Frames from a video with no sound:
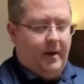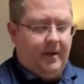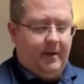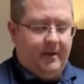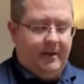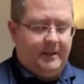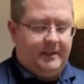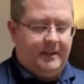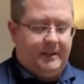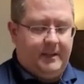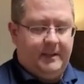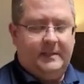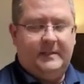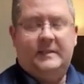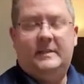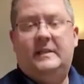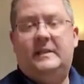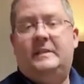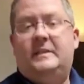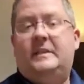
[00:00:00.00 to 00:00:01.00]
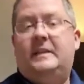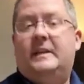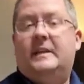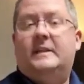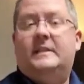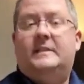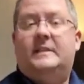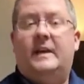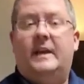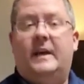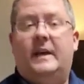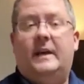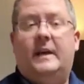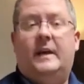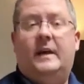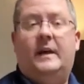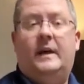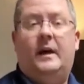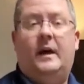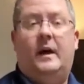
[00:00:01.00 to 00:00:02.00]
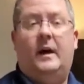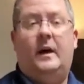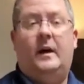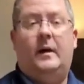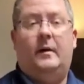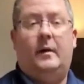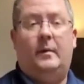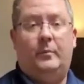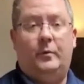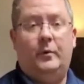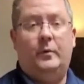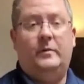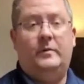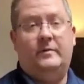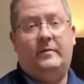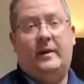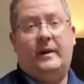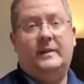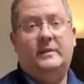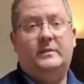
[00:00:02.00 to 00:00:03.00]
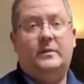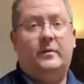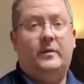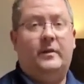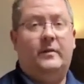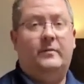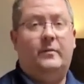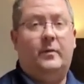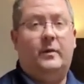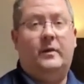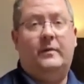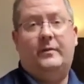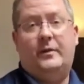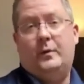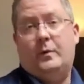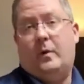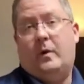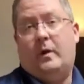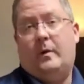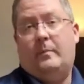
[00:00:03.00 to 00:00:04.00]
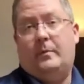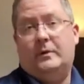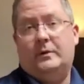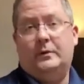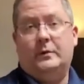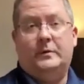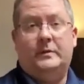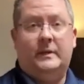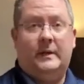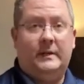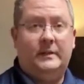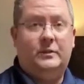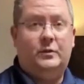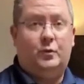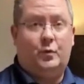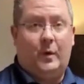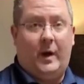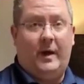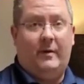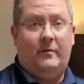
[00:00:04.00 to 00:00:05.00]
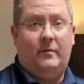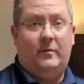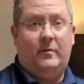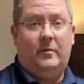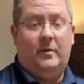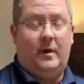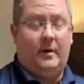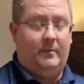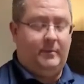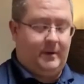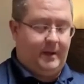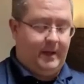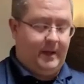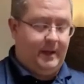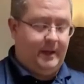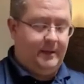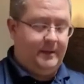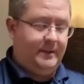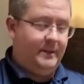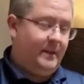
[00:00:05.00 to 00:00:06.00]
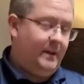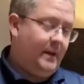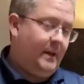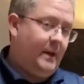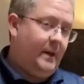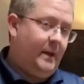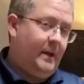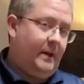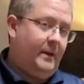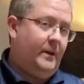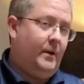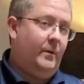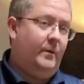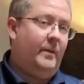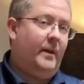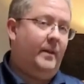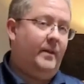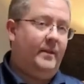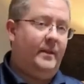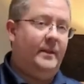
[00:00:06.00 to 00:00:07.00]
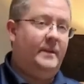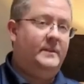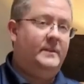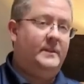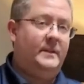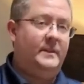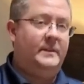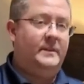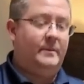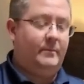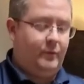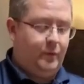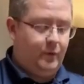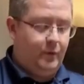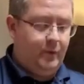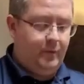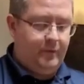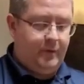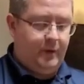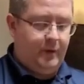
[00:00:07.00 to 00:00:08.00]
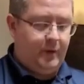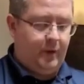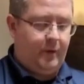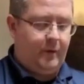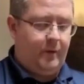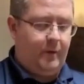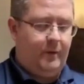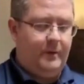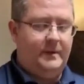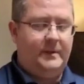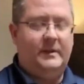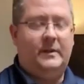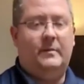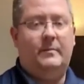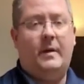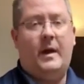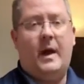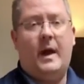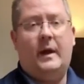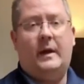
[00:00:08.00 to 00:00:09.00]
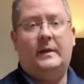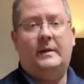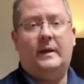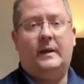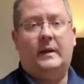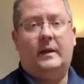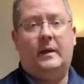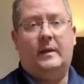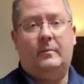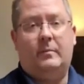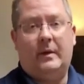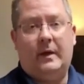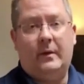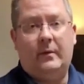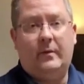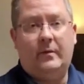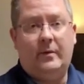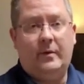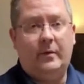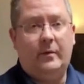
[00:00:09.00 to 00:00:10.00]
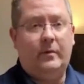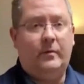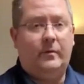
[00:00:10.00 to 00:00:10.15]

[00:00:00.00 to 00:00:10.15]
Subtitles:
This is TSA approved device. So therefore, if you are a person who does travel on planes, know that this is approved. You could throw this in your bag and take it on the plane with you,